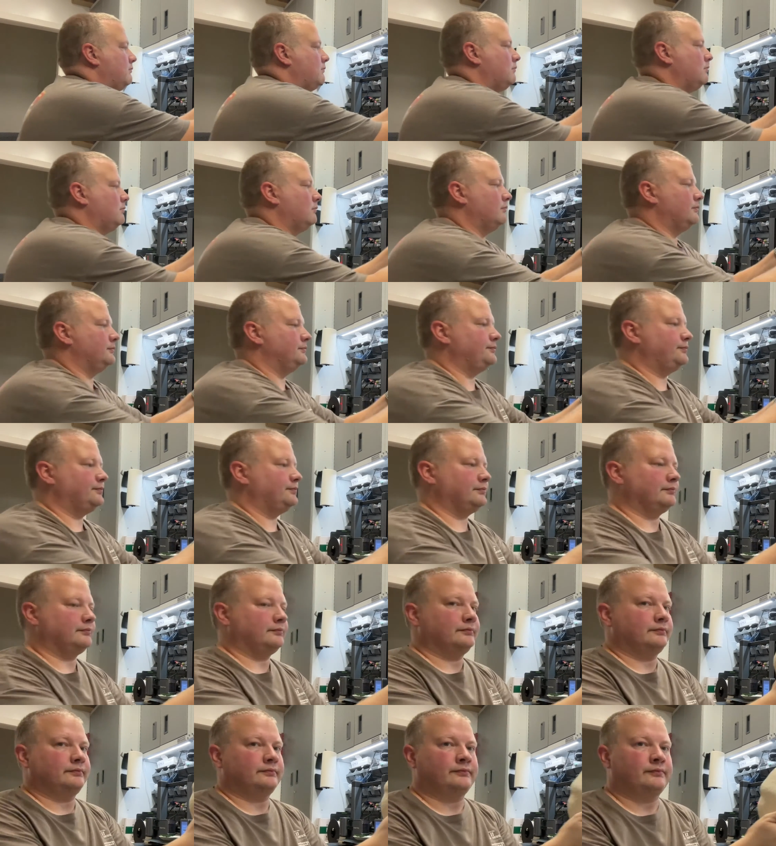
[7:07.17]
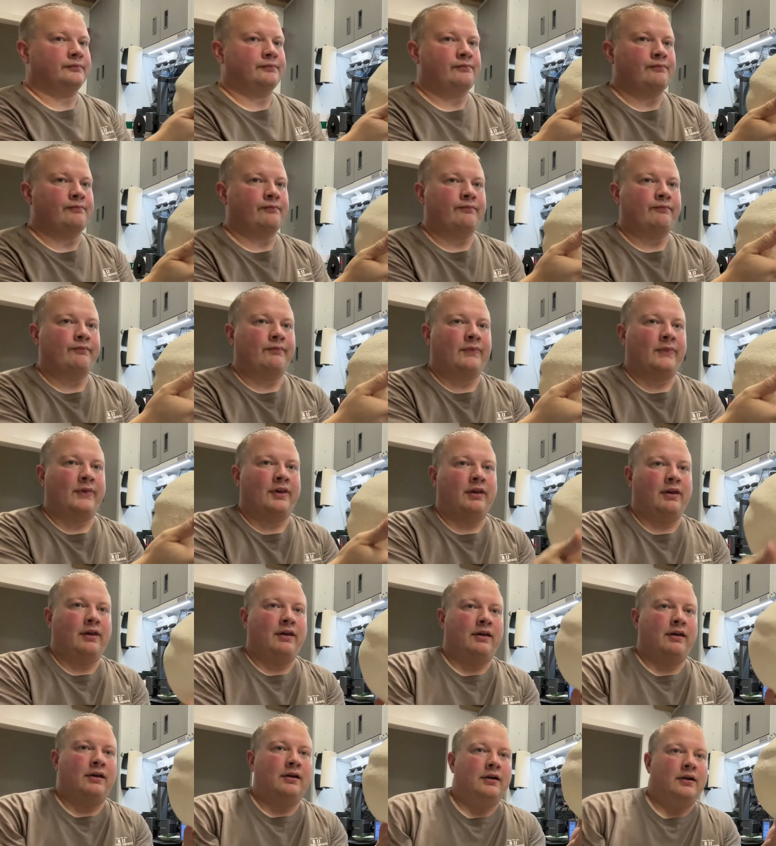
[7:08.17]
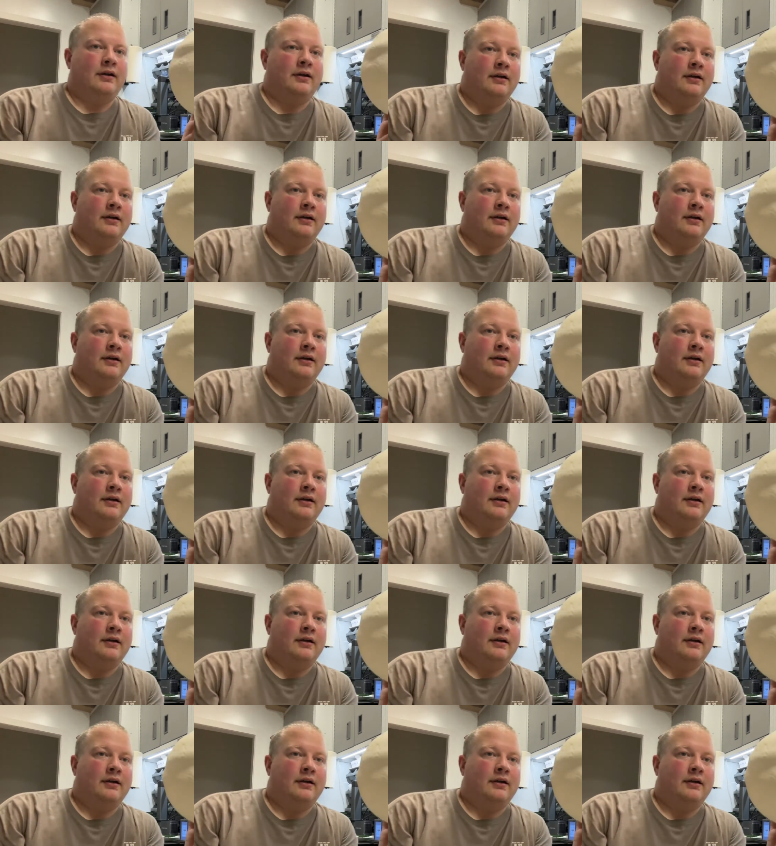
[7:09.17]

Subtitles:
(no one is talking)